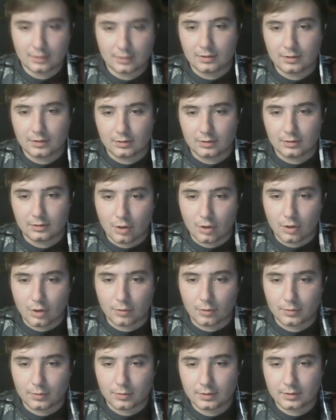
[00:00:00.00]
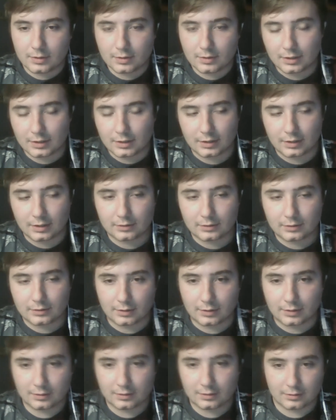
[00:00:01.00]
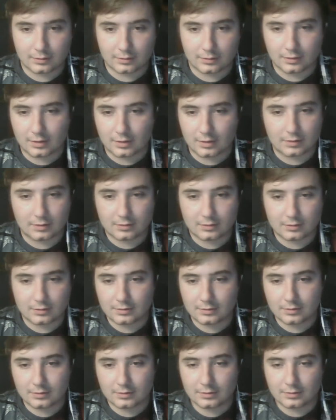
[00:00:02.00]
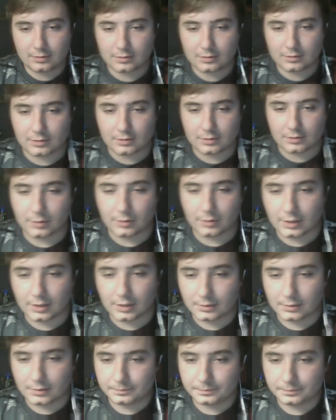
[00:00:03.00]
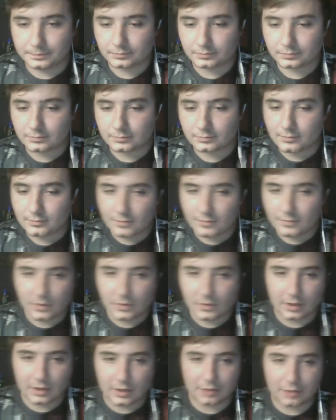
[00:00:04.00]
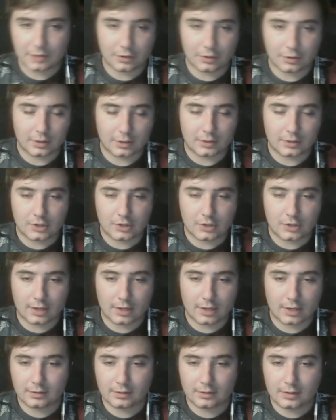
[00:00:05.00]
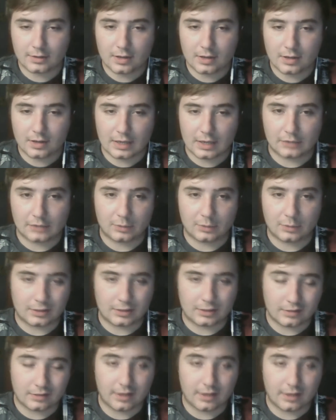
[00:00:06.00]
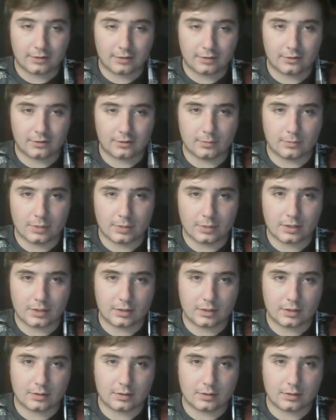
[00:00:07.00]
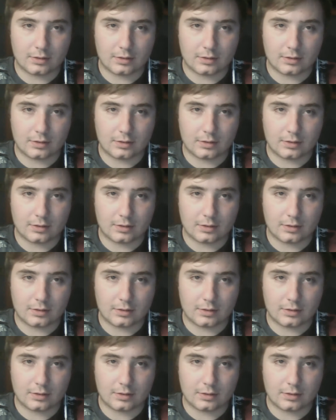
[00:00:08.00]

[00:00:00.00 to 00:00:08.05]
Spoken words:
know, I guess. Like, yeah. So, I think EJ has what it takes to be